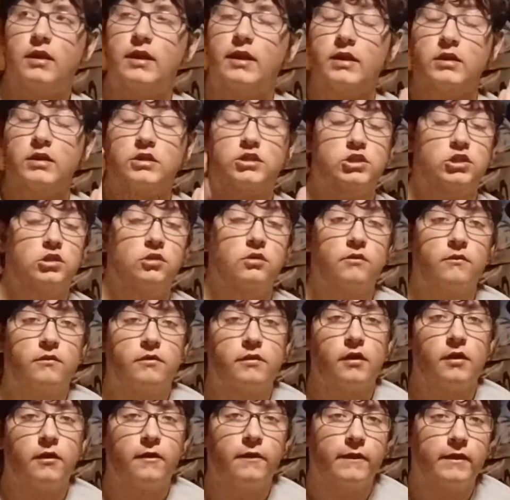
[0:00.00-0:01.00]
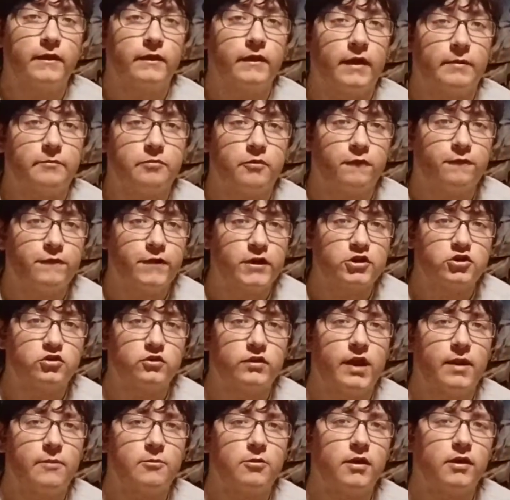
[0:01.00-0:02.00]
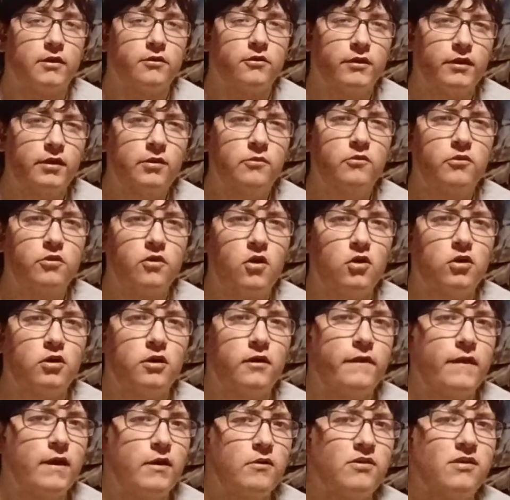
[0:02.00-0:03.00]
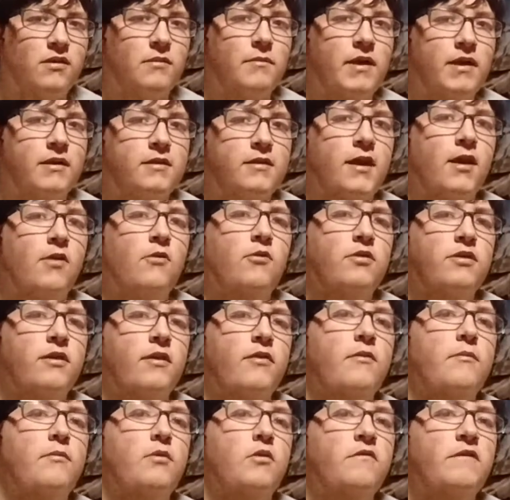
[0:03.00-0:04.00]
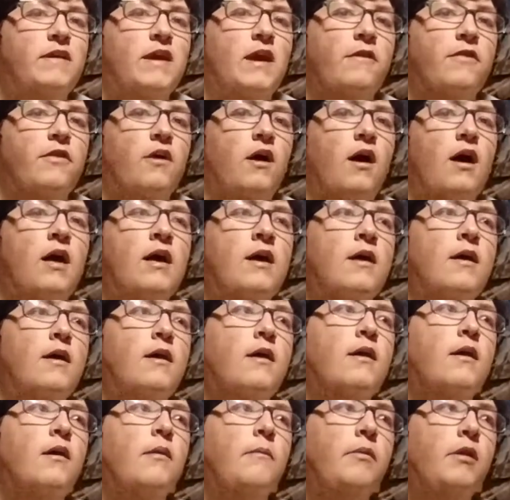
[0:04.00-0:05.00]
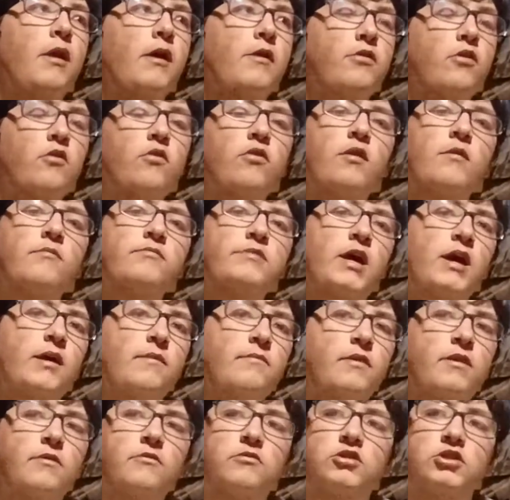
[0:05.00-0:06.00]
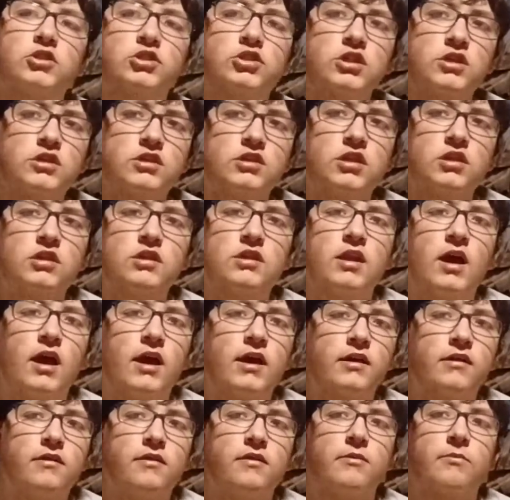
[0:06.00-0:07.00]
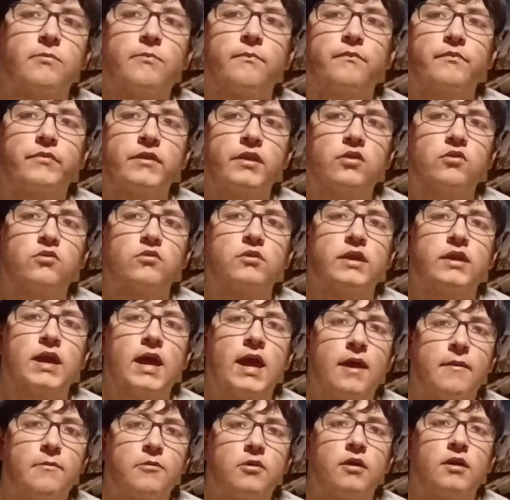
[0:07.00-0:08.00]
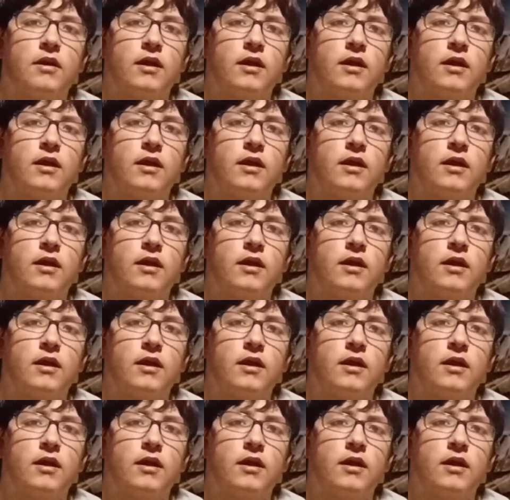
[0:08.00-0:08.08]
like, professional camera angles. And it was all good. That was the best sequence of the movie, I thought. but also sometimes it was just a nice little camera